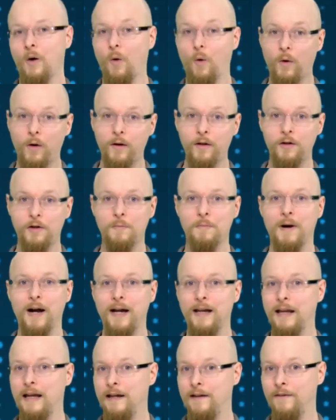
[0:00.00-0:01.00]
Or you
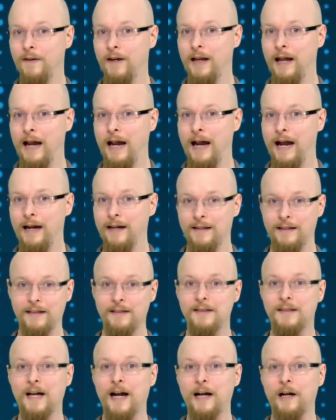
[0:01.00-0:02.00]
might even add an
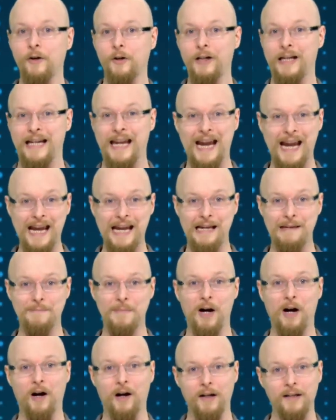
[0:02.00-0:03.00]
entire
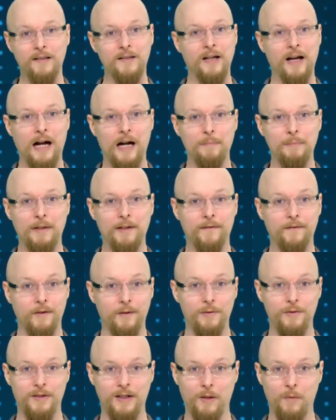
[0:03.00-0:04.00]
game on top of
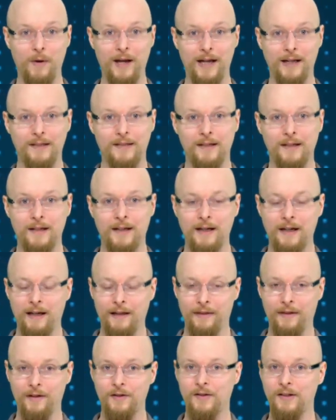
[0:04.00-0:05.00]
losing weight.
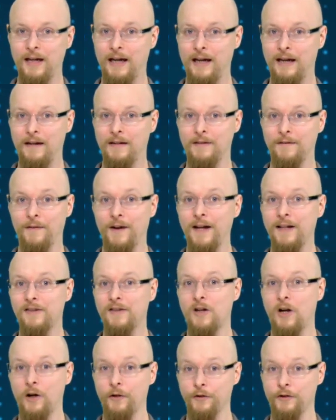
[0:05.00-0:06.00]
There's a
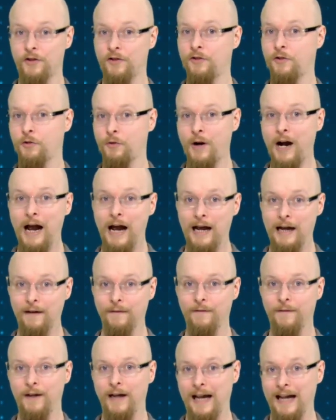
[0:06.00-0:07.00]
device called
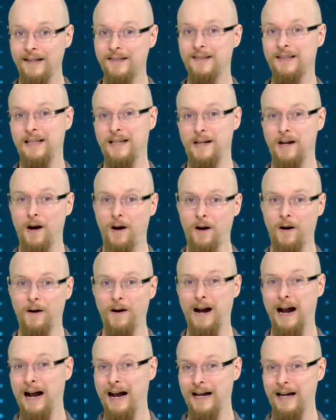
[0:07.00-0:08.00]
Striiv,
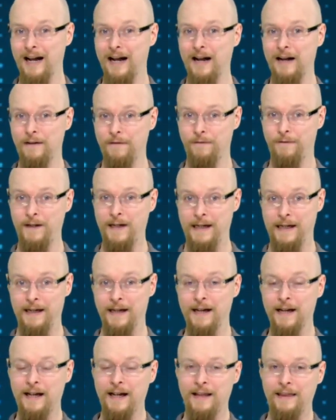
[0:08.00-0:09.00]
S-T-R-I-I-V,
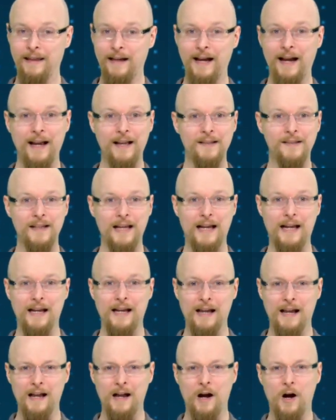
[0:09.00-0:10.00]
that has
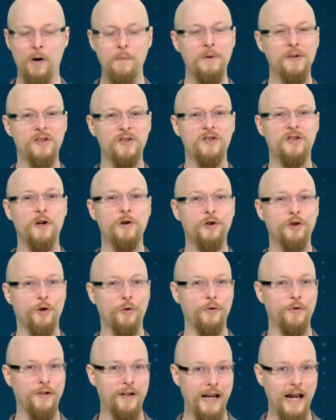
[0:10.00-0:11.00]
a almost
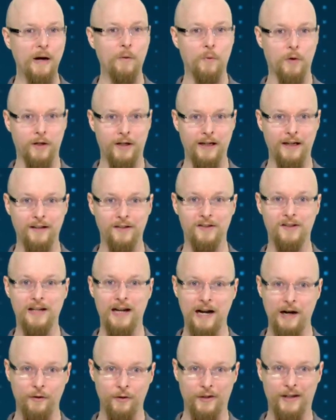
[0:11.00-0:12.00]
social networking
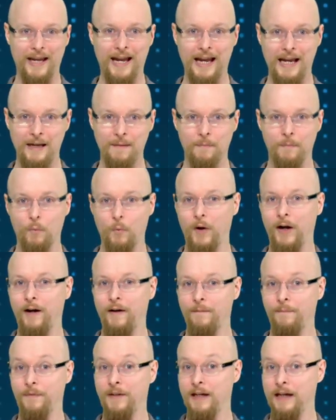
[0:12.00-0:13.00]
style game
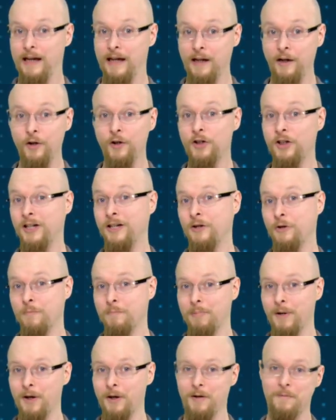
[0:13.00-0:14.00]
where the energy you
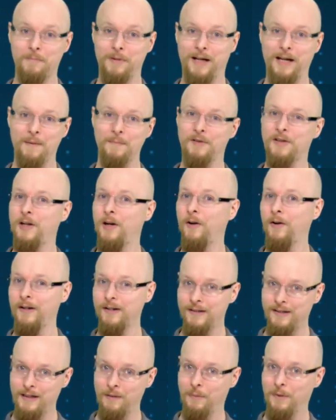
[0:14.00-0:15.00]
burn becomes
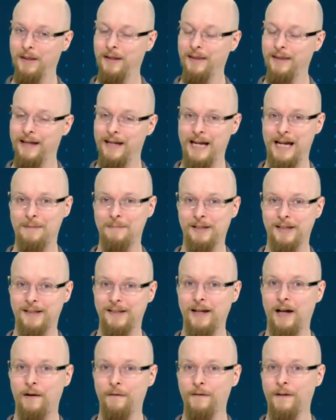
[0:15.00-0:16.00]
currency within the game
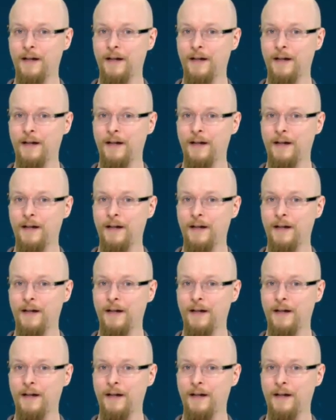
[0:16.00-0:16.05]
itself.